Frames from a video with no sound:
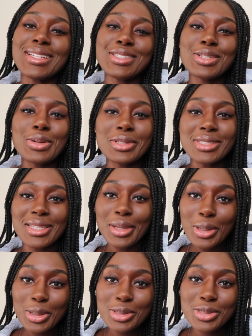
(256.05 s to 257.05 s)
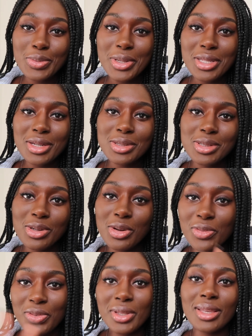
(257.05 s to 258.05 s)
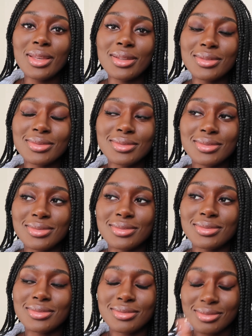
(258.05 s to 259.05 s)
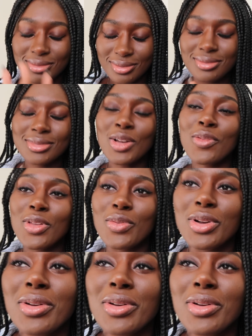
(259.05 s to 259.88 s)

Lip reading: just noticed I didn't close the window, so hopefully we're